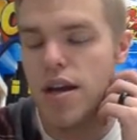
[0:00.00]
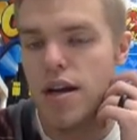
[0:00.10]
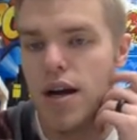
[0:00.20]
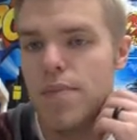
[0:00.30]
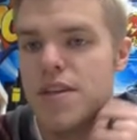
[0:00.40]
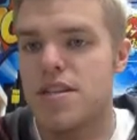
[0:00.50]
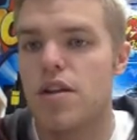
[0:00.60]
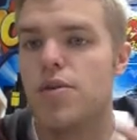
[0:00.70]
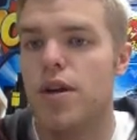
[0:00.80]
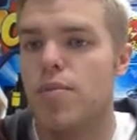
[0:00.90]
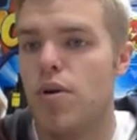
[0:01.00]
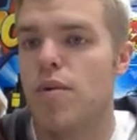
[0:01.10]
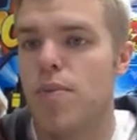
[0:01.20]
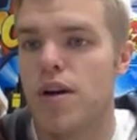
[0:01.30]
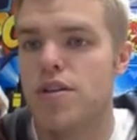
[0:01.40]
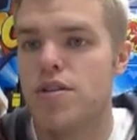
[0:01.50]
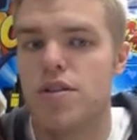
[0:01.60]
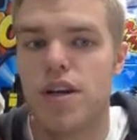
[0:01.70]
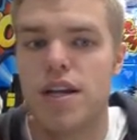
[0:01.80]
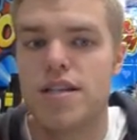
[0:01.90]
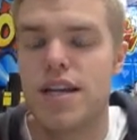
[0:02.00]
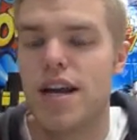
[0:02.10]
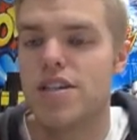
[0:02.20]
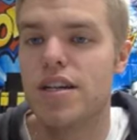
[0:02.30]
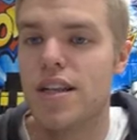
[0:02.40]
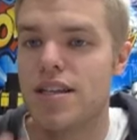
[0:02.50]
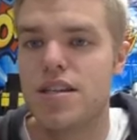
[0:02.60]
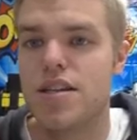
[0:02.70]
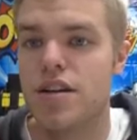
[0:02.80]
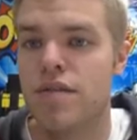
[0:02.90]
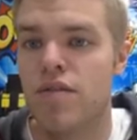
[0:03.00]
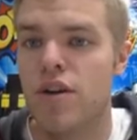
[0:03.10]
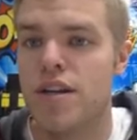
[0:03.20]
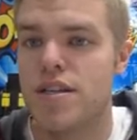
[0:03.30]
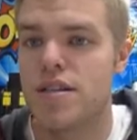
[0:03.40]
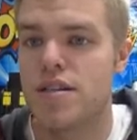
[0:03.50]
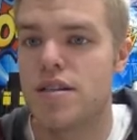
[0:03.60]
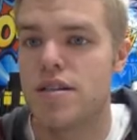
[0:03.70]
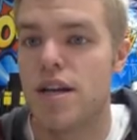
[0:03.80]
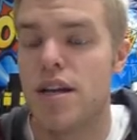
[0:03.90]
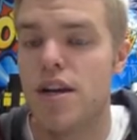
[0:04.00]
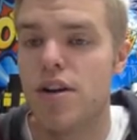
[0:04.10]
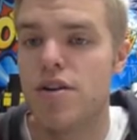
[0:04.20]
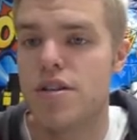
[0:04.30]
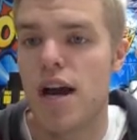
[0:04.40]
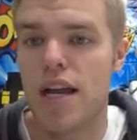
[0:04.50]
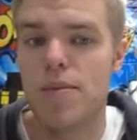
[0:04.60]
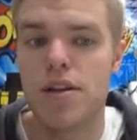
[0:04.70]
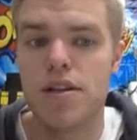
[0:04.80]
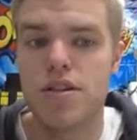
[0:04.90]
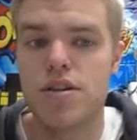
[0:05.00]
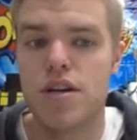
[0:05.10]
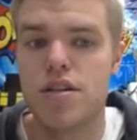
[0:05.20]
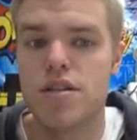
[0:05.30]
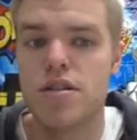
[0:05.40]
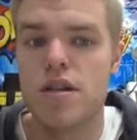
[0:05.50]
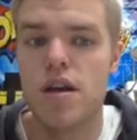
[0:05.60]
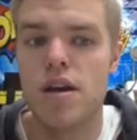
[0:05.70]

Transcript: This is another really important part too, so kids can actually listen to your voice and hear you talking about the instructions.